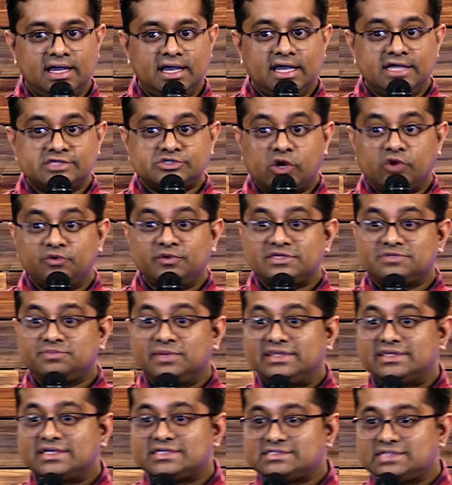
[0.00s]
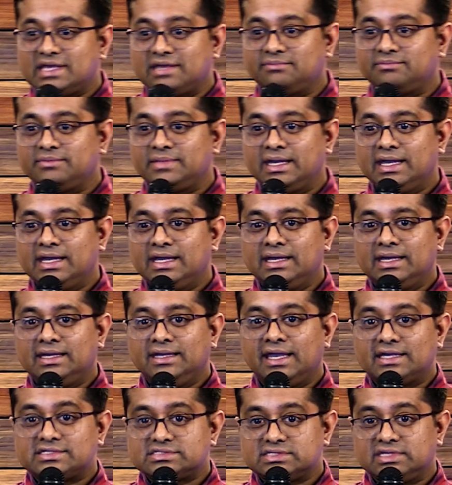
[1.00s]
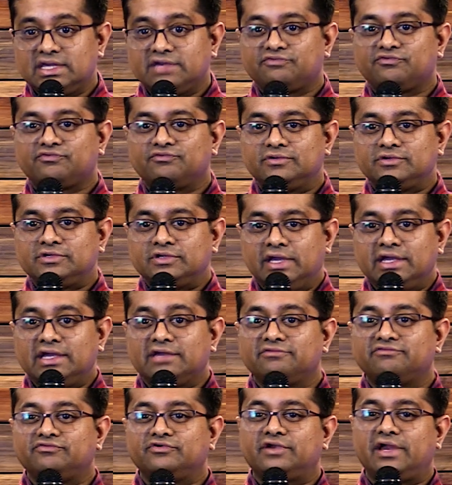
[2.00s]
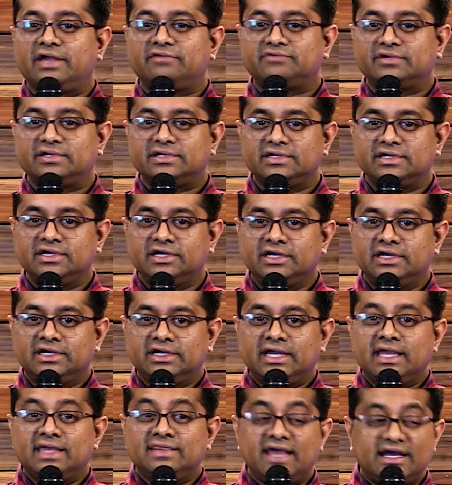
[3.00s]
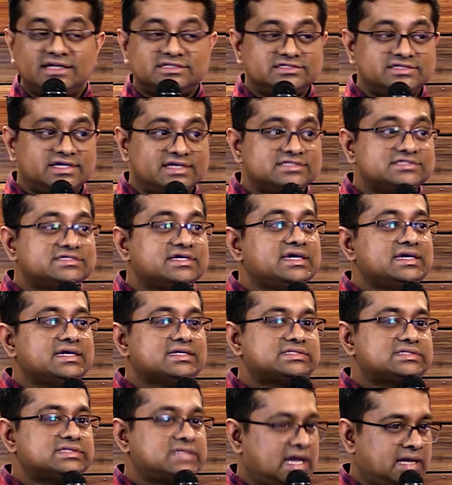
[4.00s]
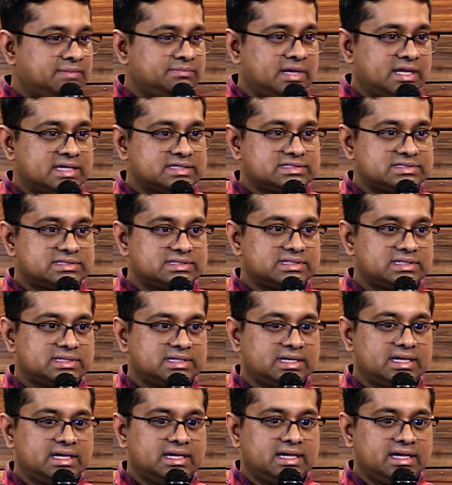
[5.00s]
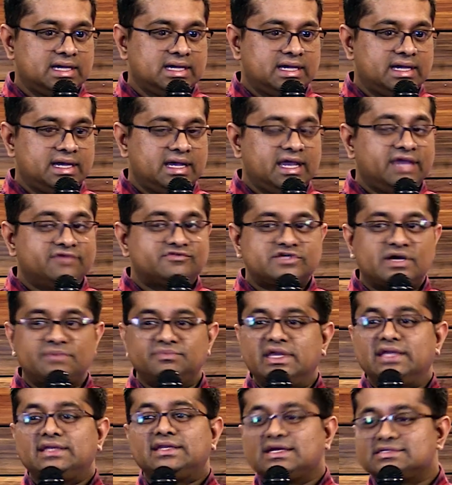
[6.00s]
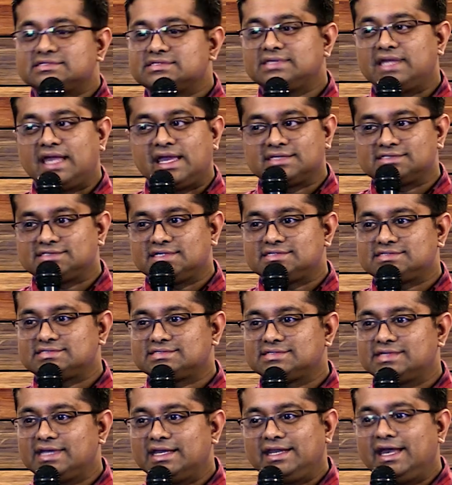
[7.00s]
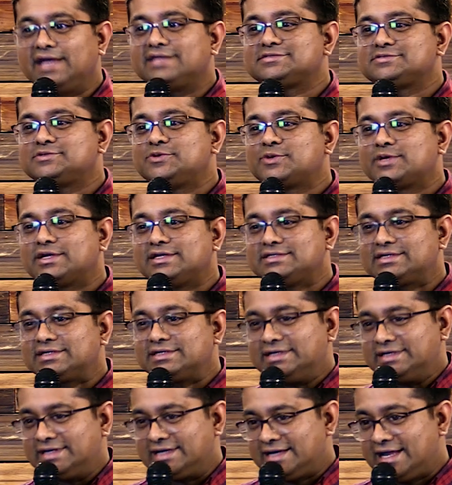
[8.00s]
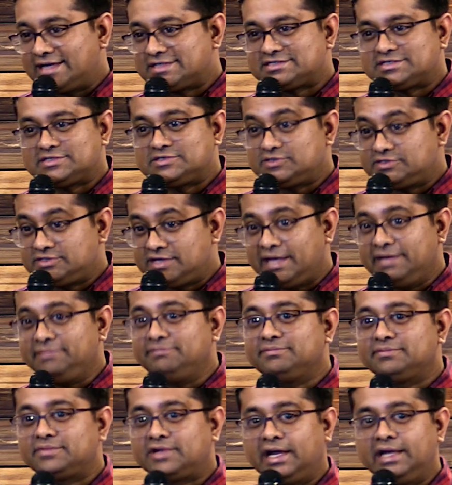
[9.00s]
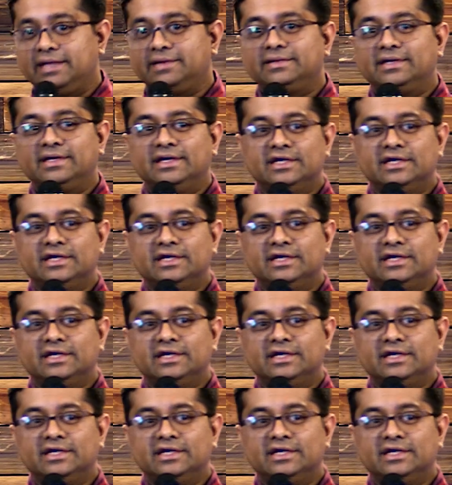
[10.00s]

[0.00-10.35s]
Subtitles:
He's always been the same, yesterday, today, and forever. In that sense, he is timeless. If something doesn't exist, it has no connection to time, right?